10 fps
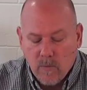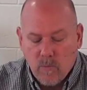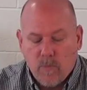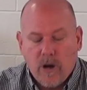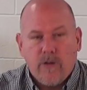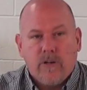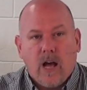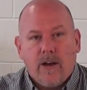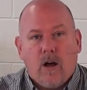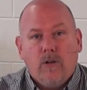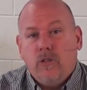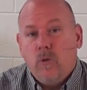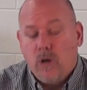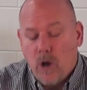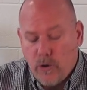Well, brethren, God also
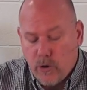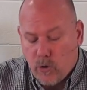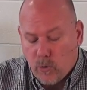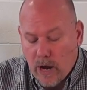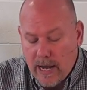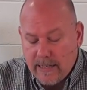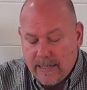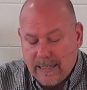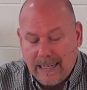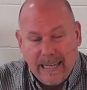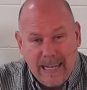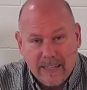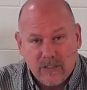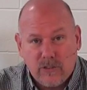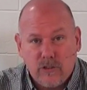will go to great
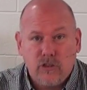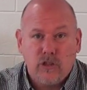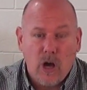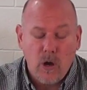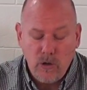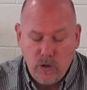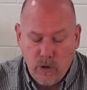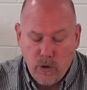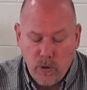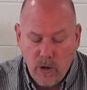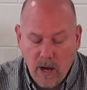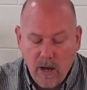lengths to show you